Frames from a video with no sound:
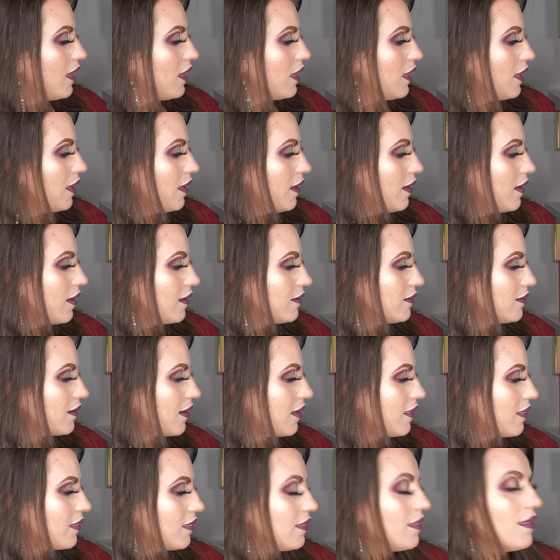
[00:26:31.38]
And I
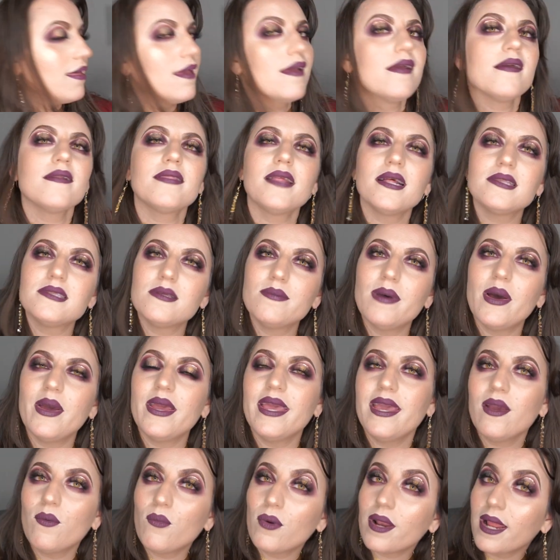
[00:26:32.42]
think that's about
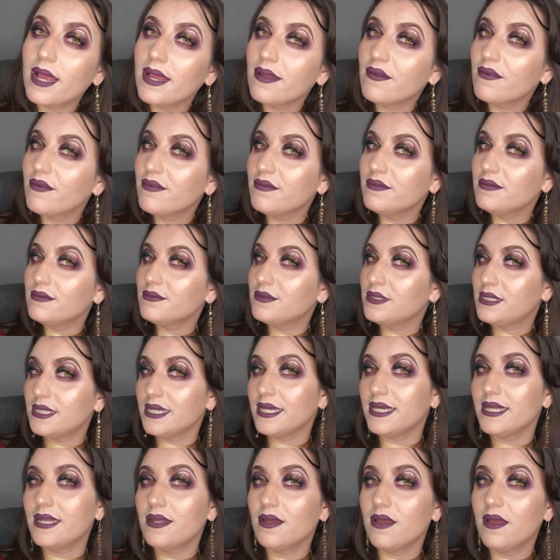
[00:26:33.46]
it what I
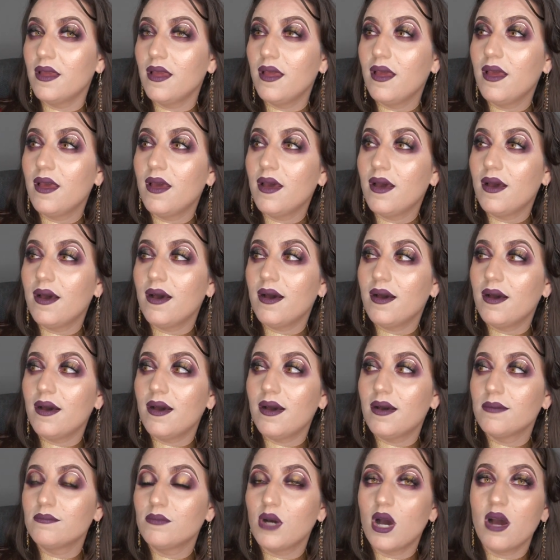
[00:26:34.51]
did
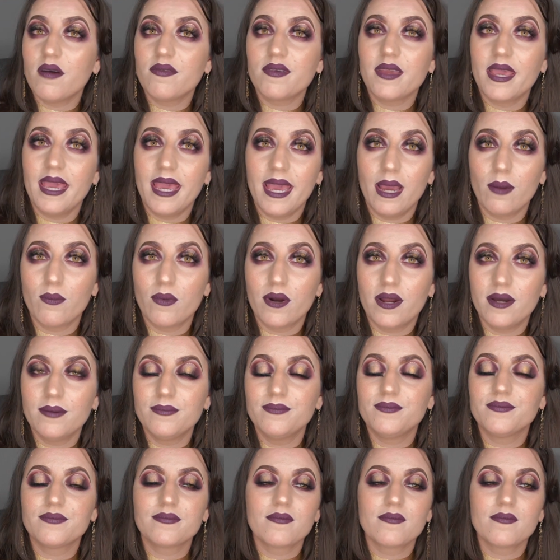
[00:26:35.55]
off camera.